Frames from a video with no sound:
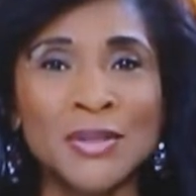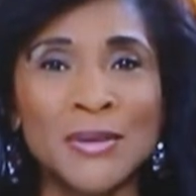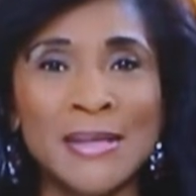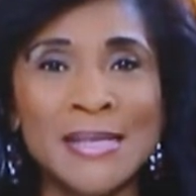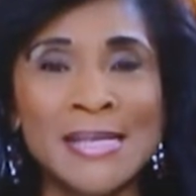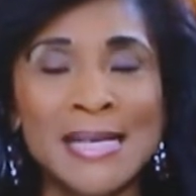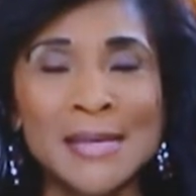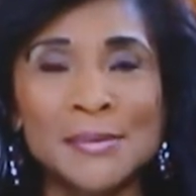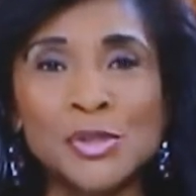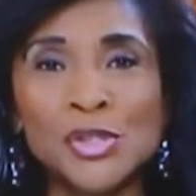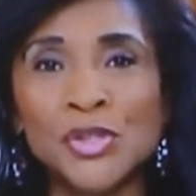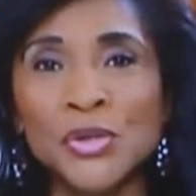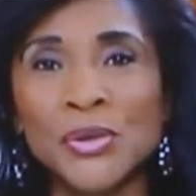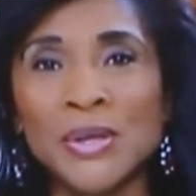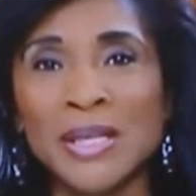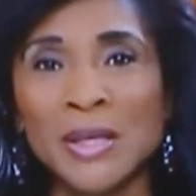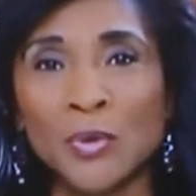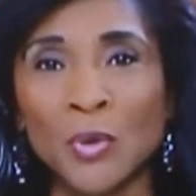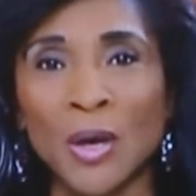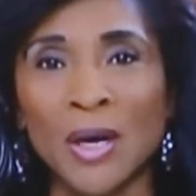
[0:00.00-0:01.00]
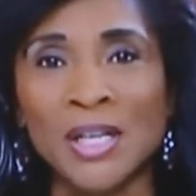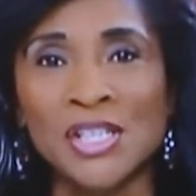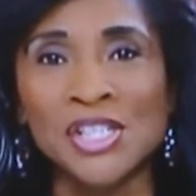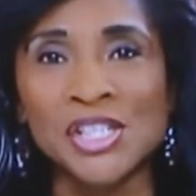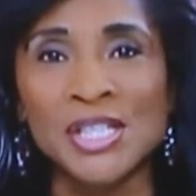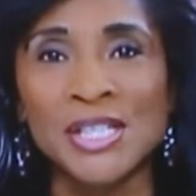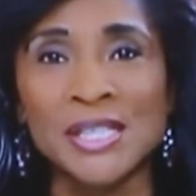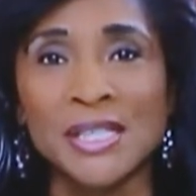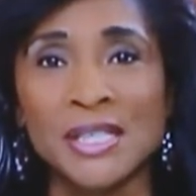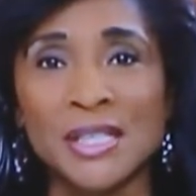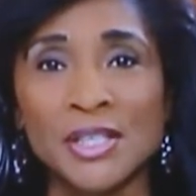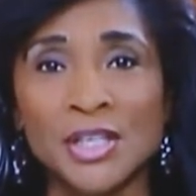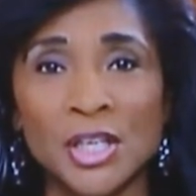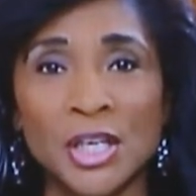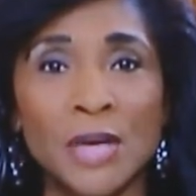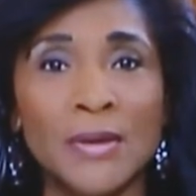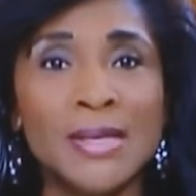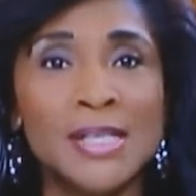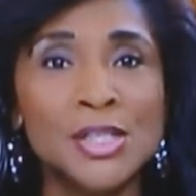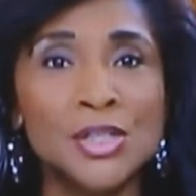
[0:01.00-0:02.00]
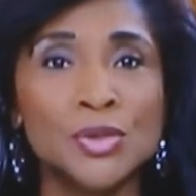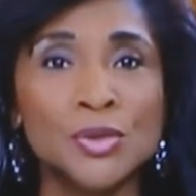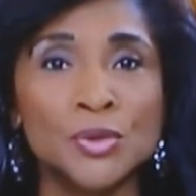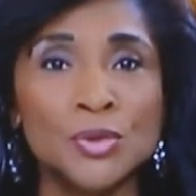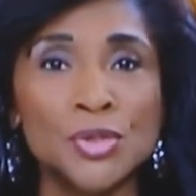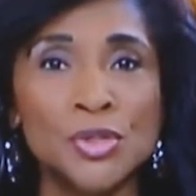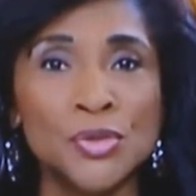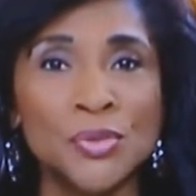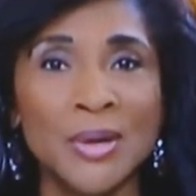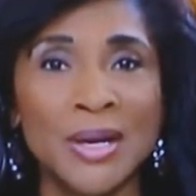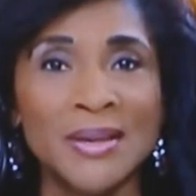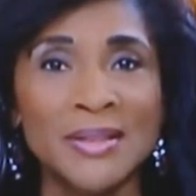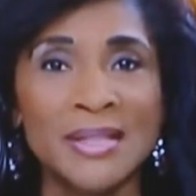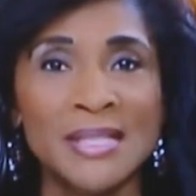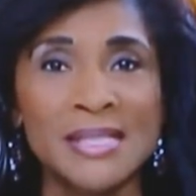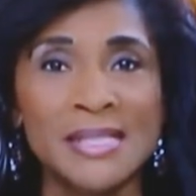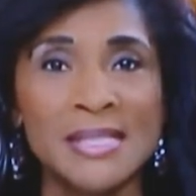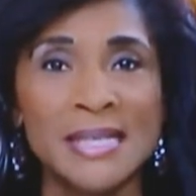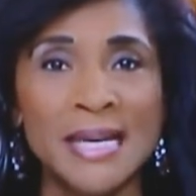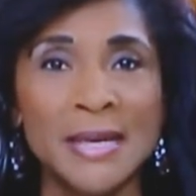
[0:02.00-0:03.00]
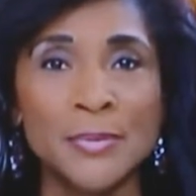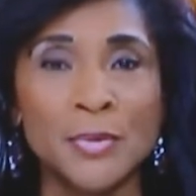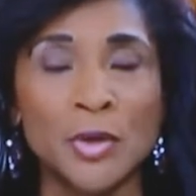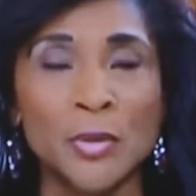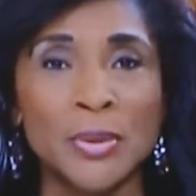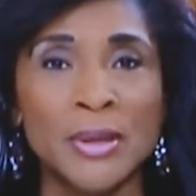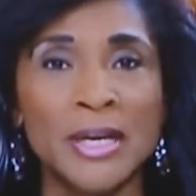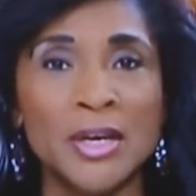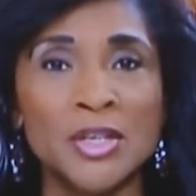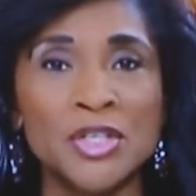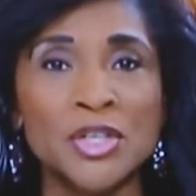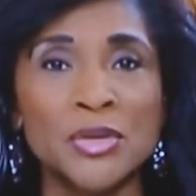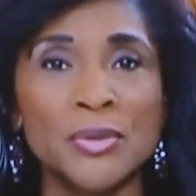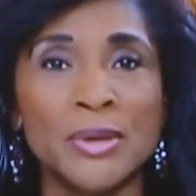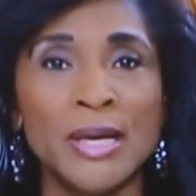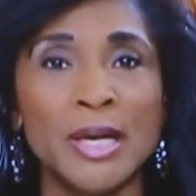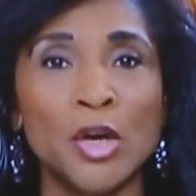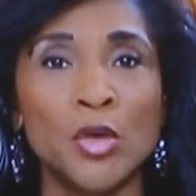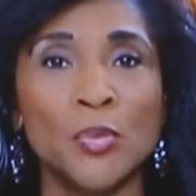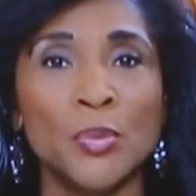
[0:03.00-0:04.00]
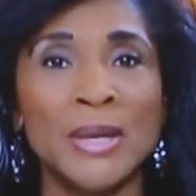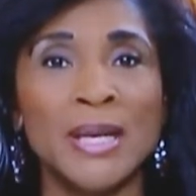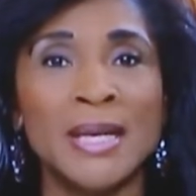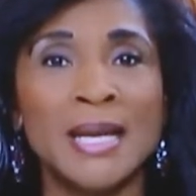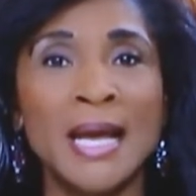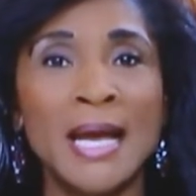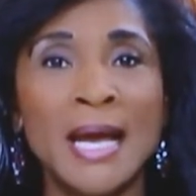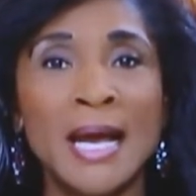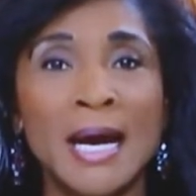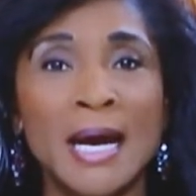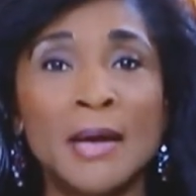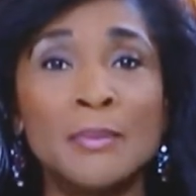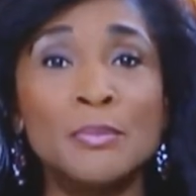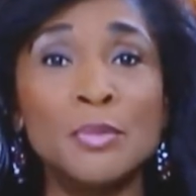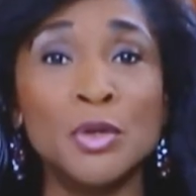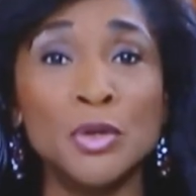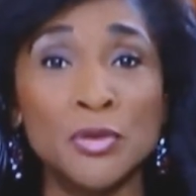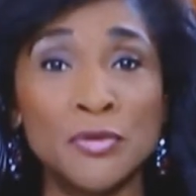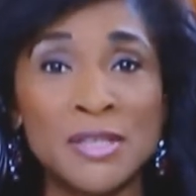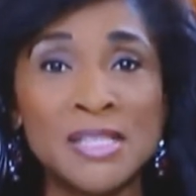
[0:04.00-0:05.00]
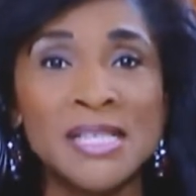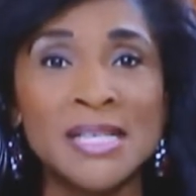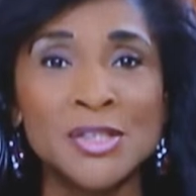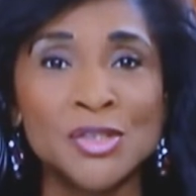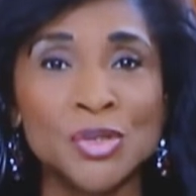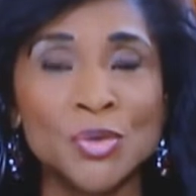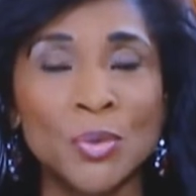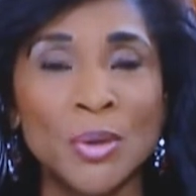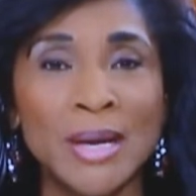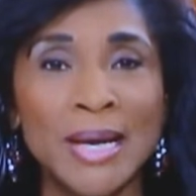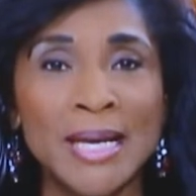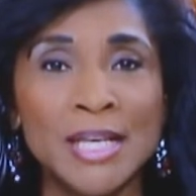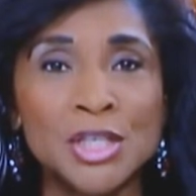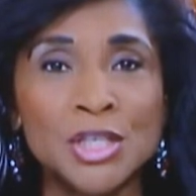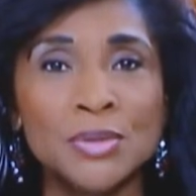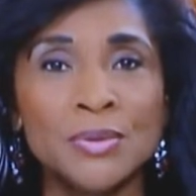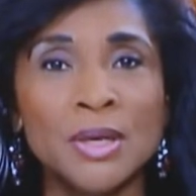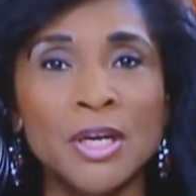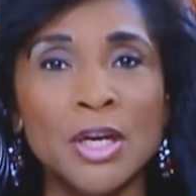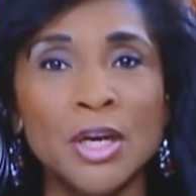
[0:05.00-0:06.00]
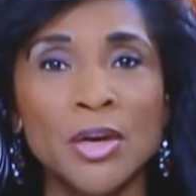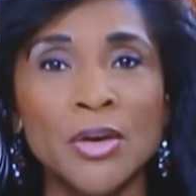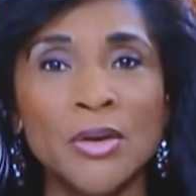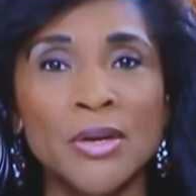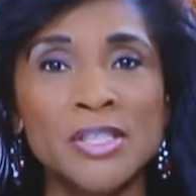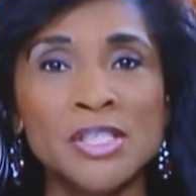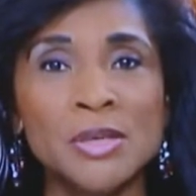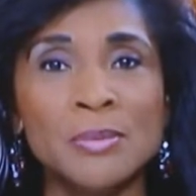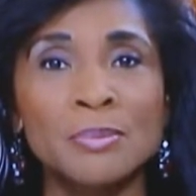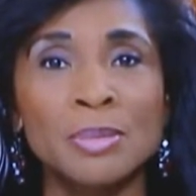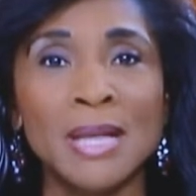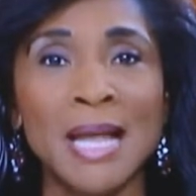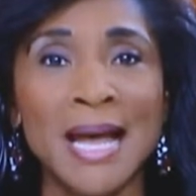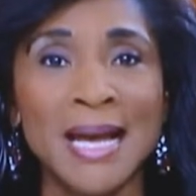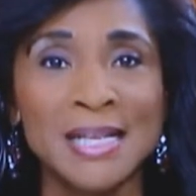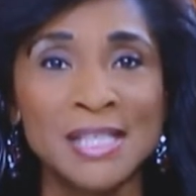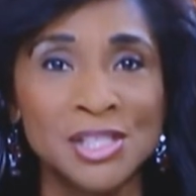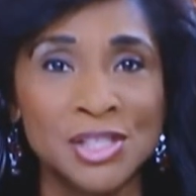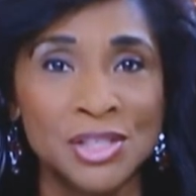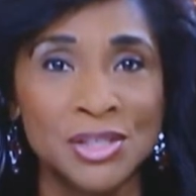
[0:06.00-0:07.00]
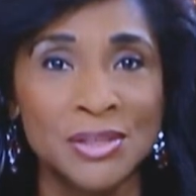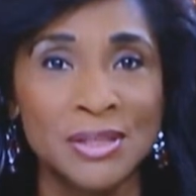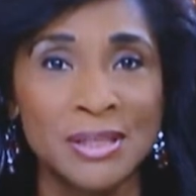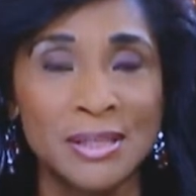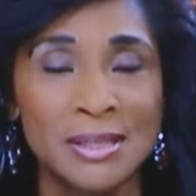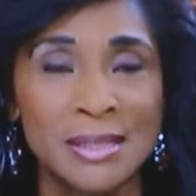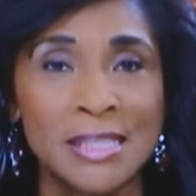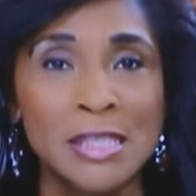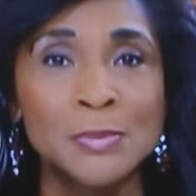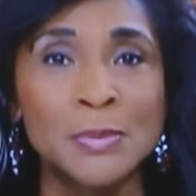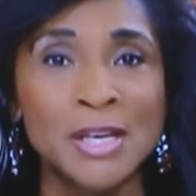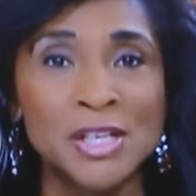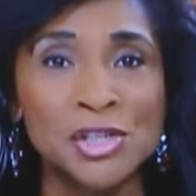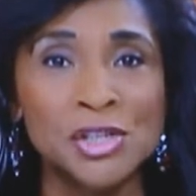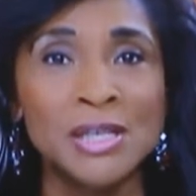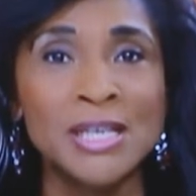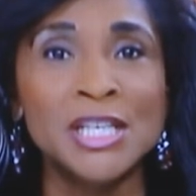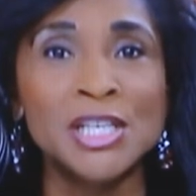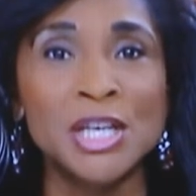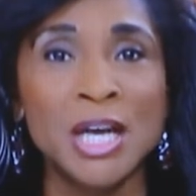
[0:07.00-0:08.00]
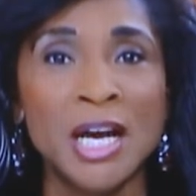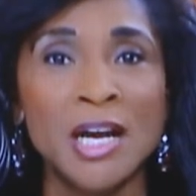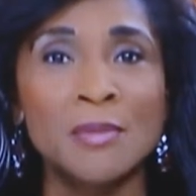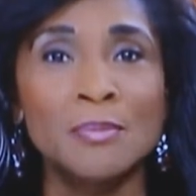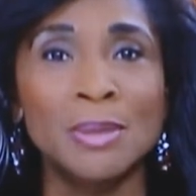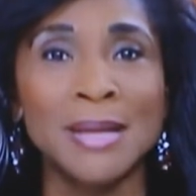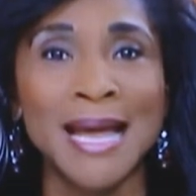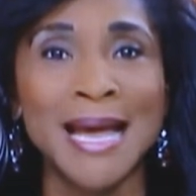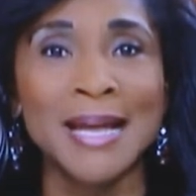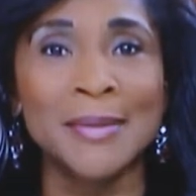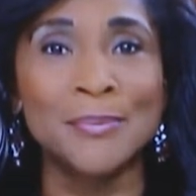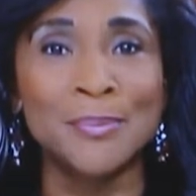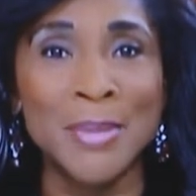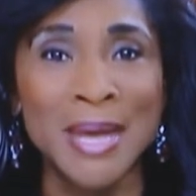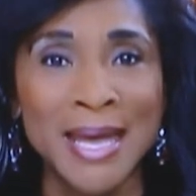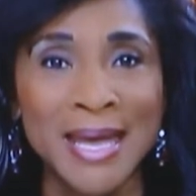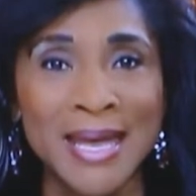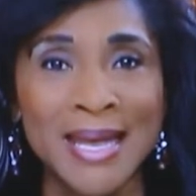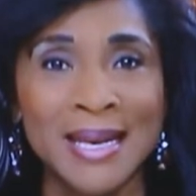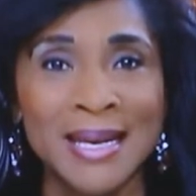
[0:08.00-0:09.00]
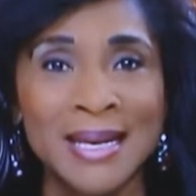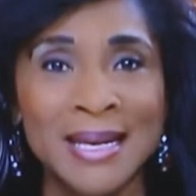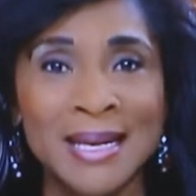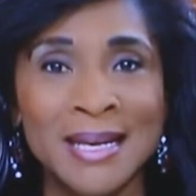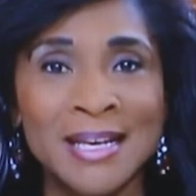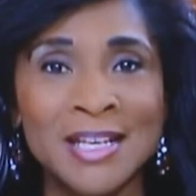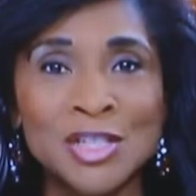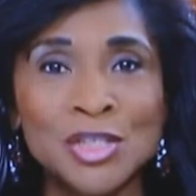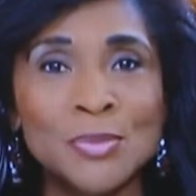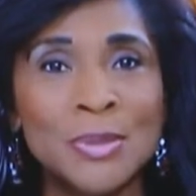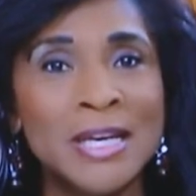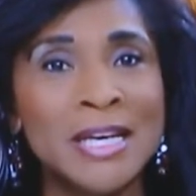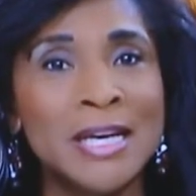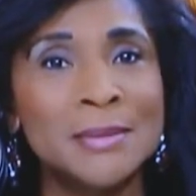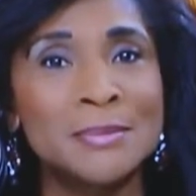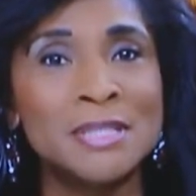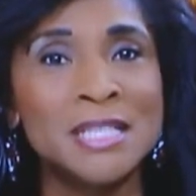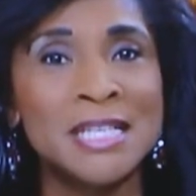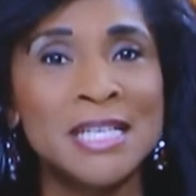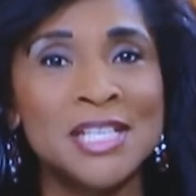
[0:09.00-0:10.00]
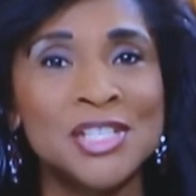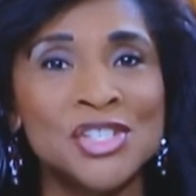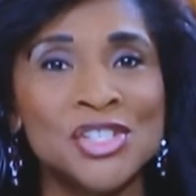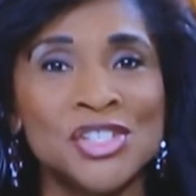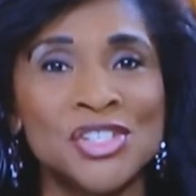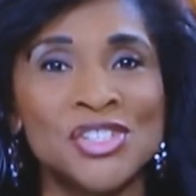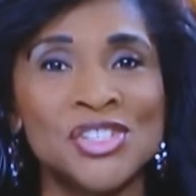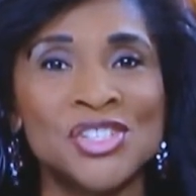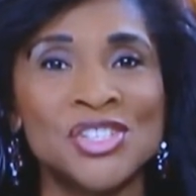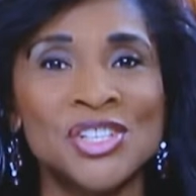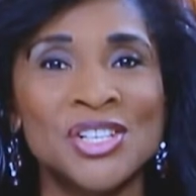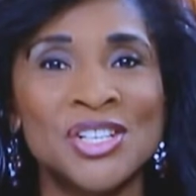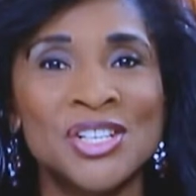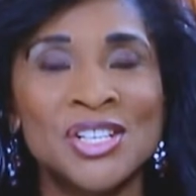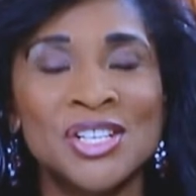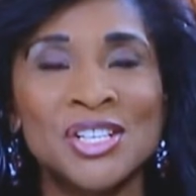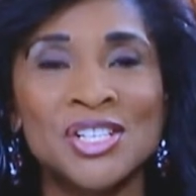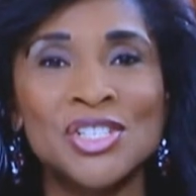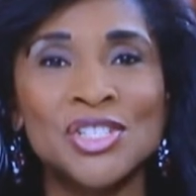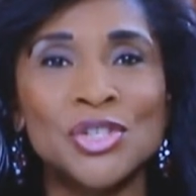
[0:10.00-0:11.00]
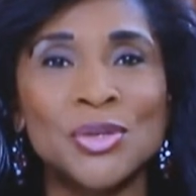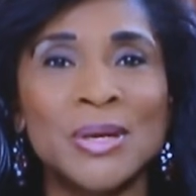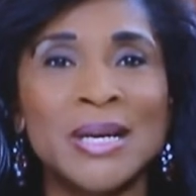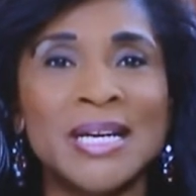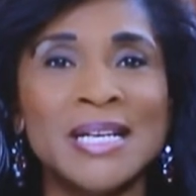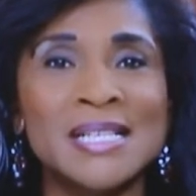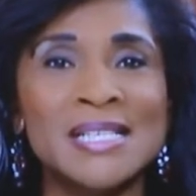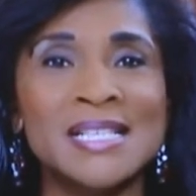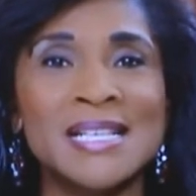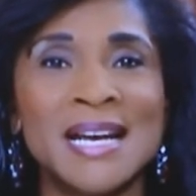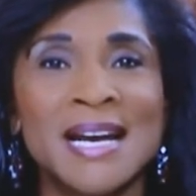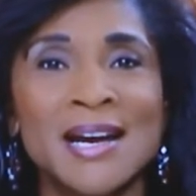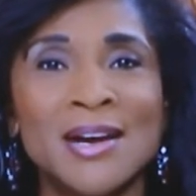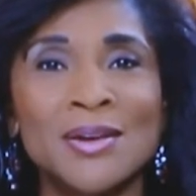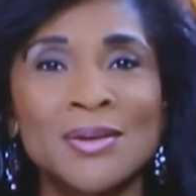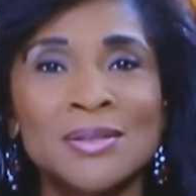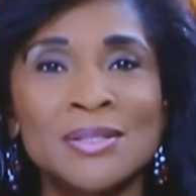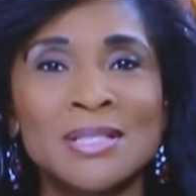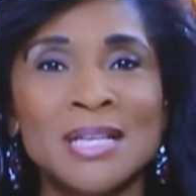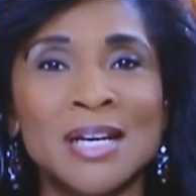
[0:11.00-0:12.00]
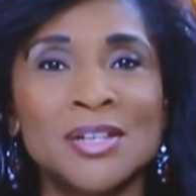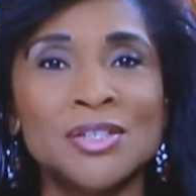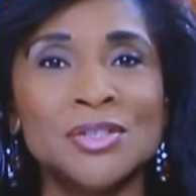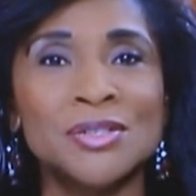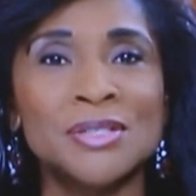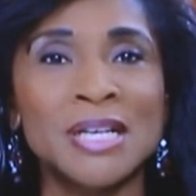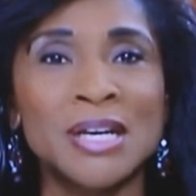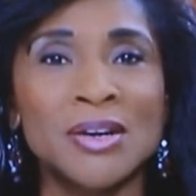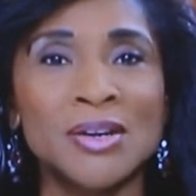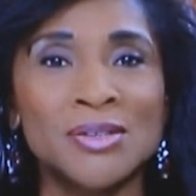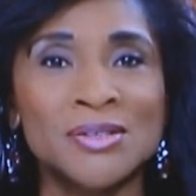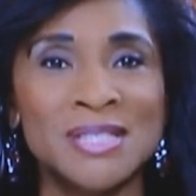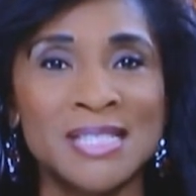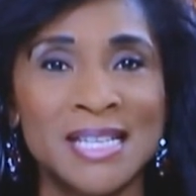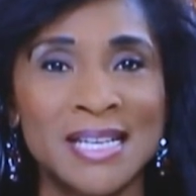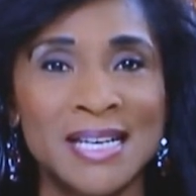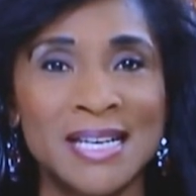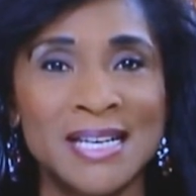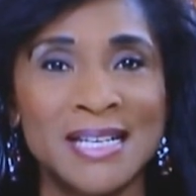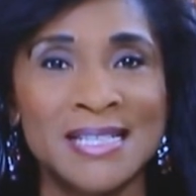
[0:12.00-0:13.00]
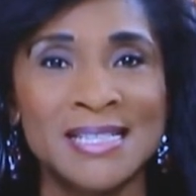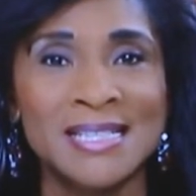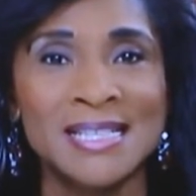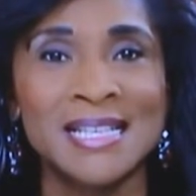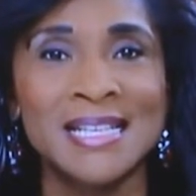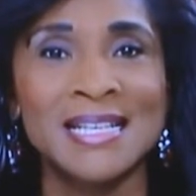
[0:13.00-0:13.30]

Louis. I'm Shirley Washington. As schools throughout the state prepare to reopen, a move is underway to encourage black students, especially young black men, to become teachers. Joining us now, Dr. Darryl Diggs.